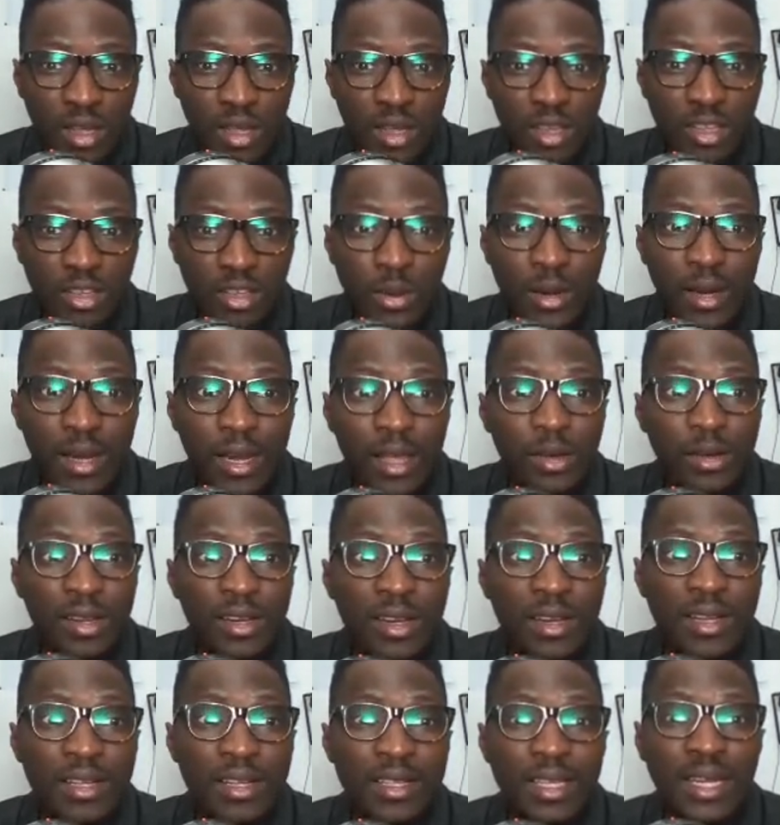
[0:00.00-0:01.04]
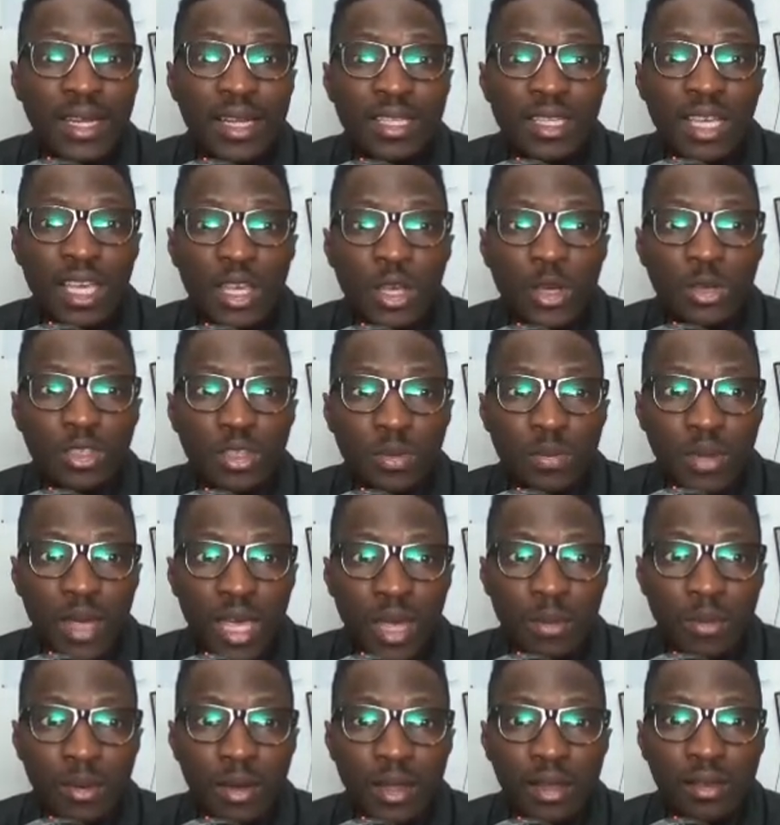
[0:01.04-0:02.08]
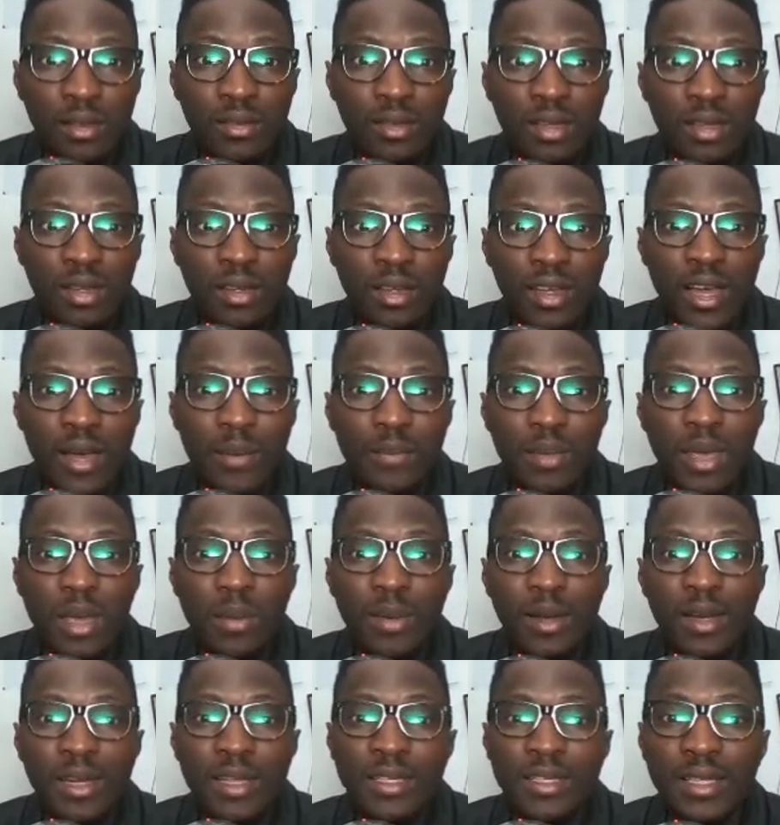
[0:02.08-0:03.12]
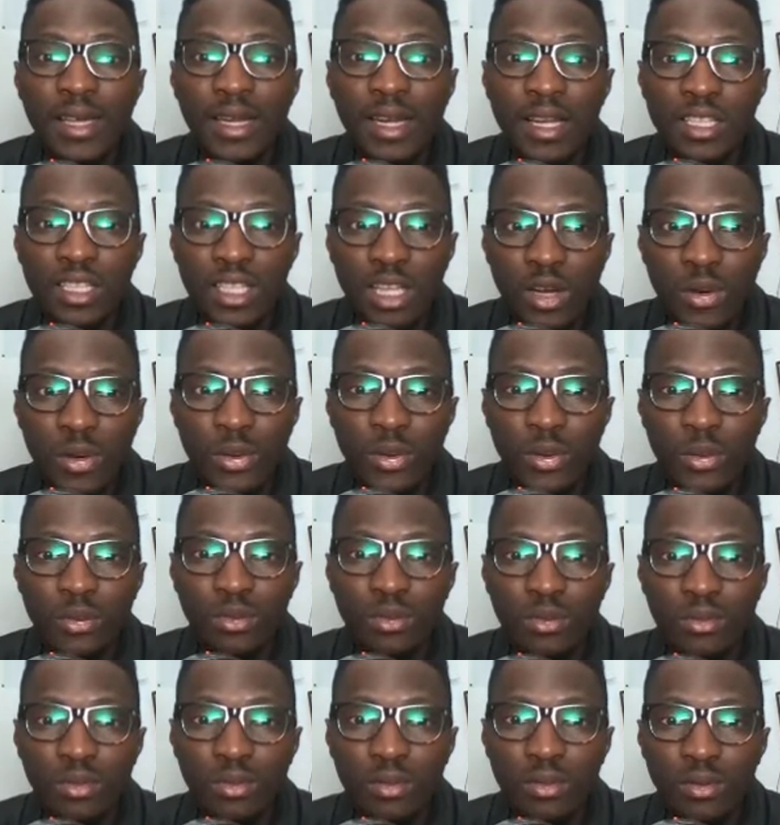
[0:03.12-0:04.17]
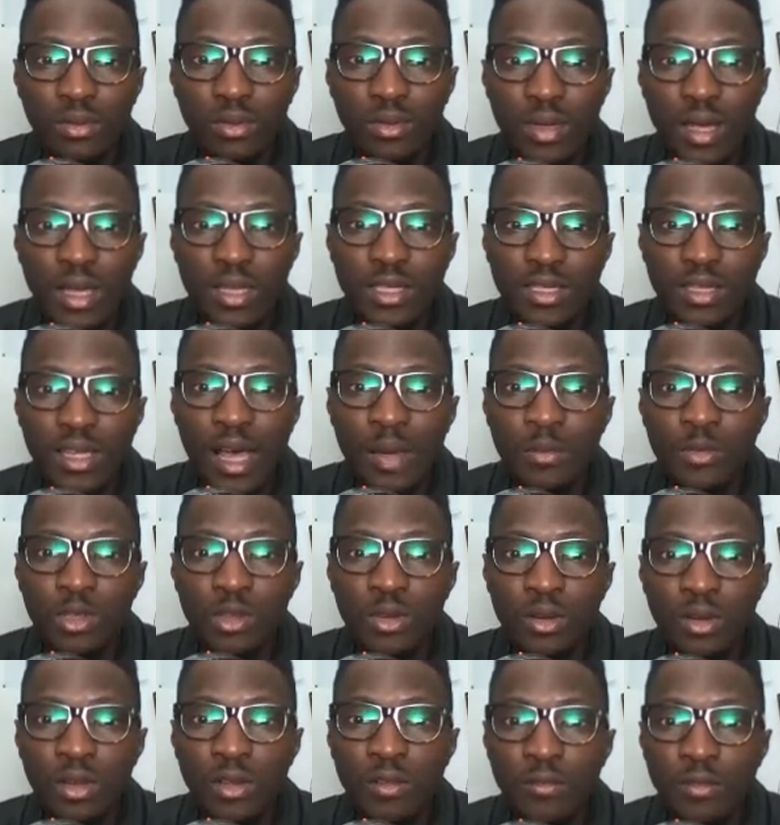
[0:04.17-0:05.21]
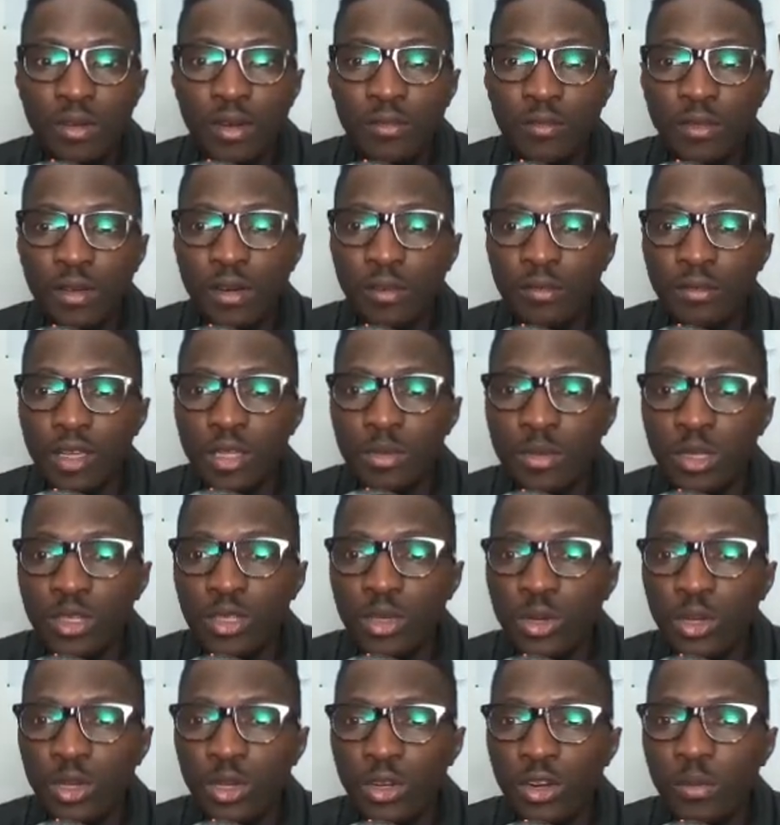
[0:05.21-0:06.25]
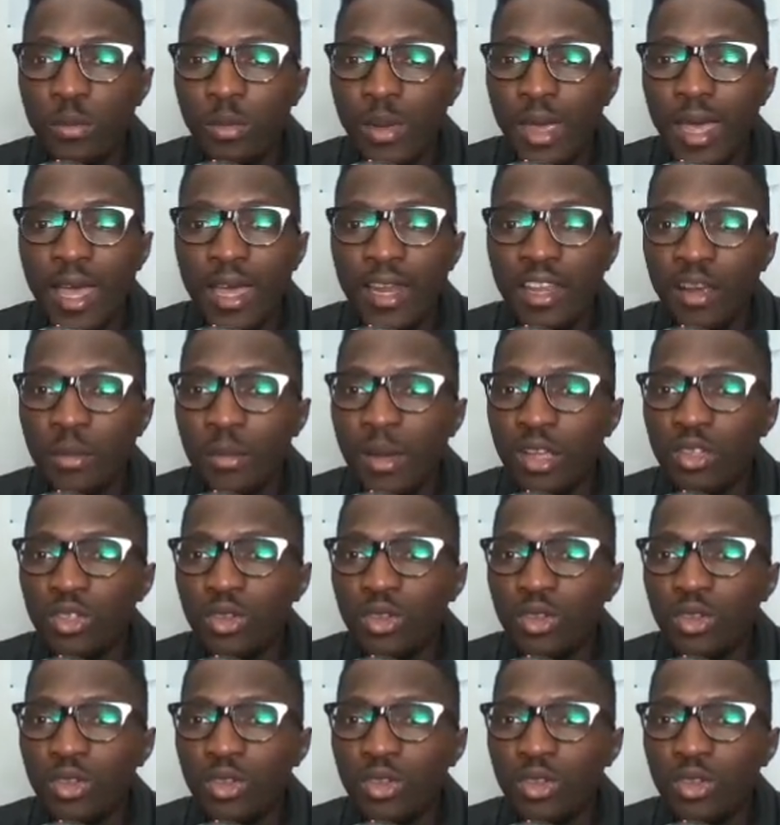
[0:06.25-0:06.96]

You click on it, it's gonna take you to PayPal, and PayPal is gonna tell you it's absolutely free for the first month, so you don't pay any amount.